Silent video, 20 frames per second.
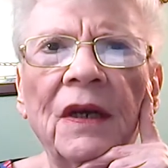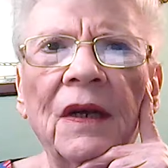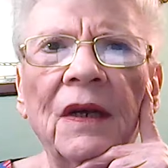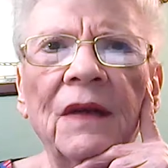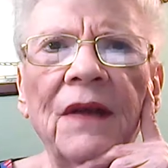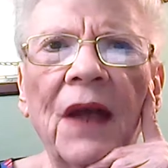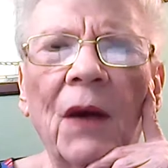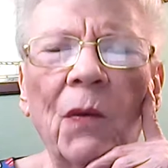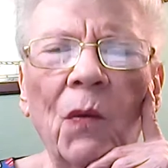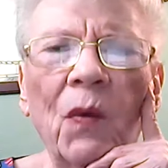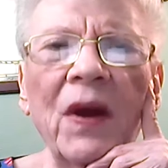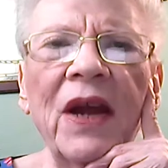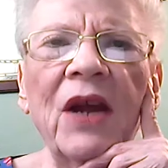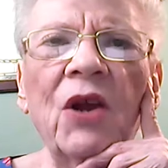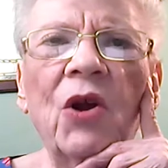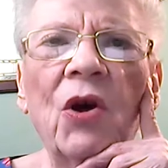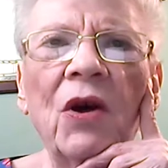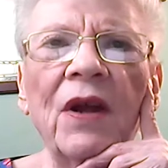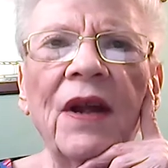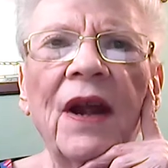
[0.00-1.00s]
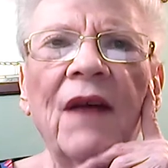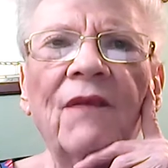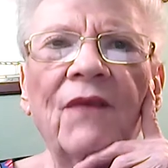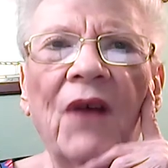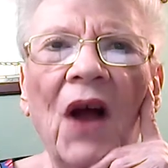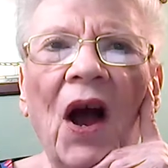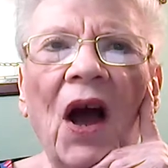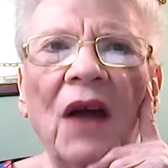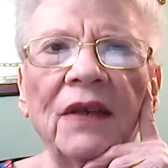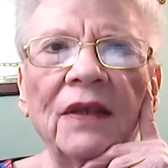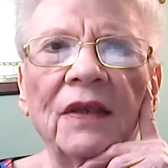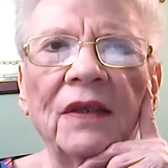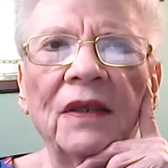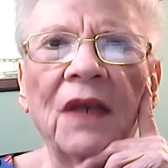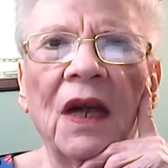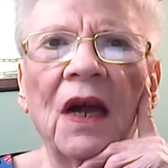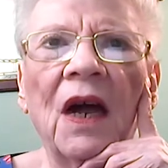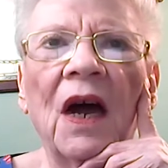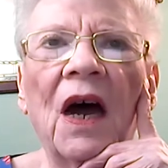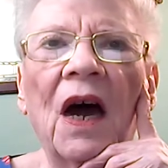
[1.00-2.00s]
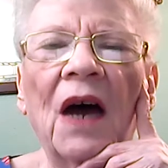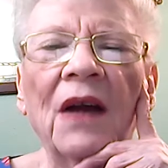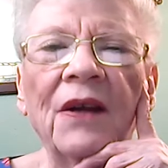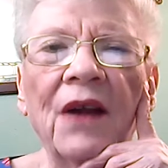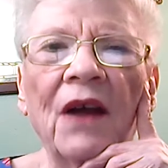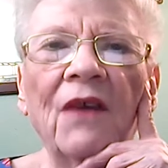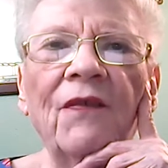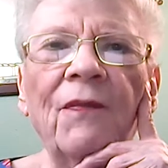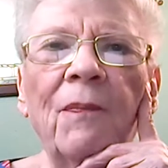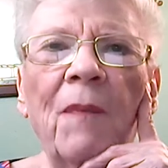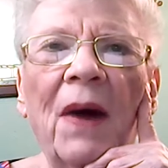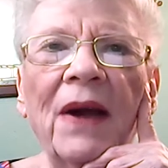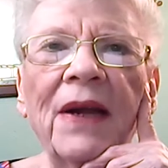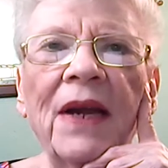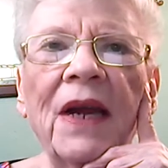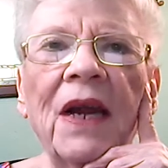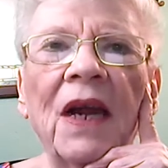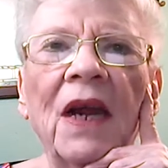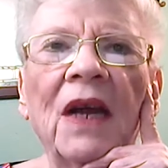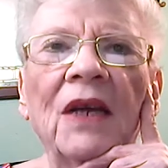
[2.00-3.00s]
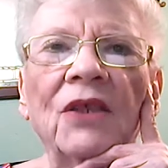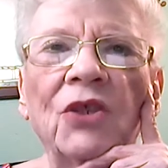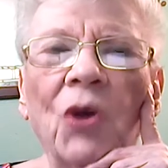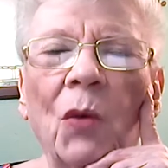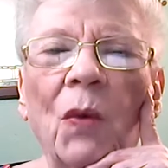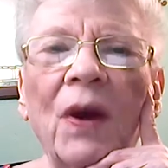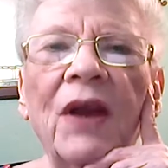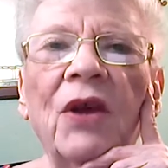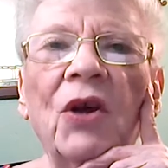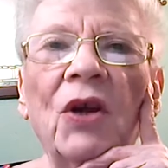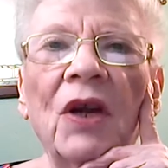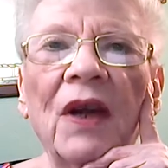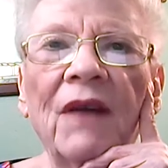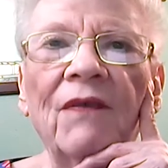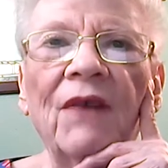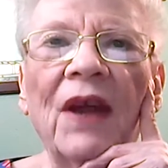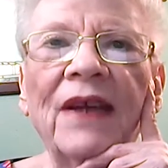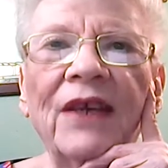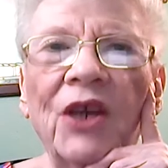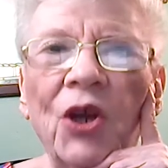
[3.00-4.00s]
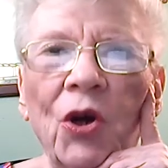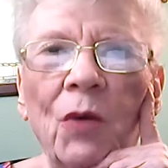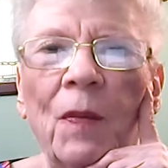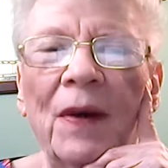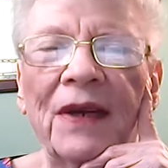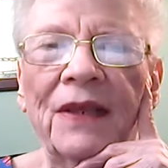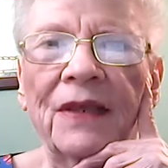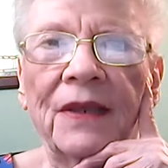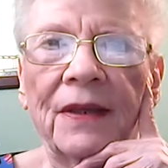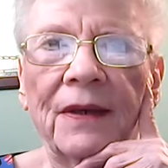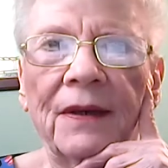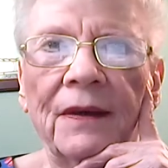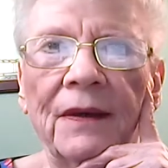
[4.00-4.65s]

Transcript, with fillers: that we couldn't have gotten enough money so we could live like humans.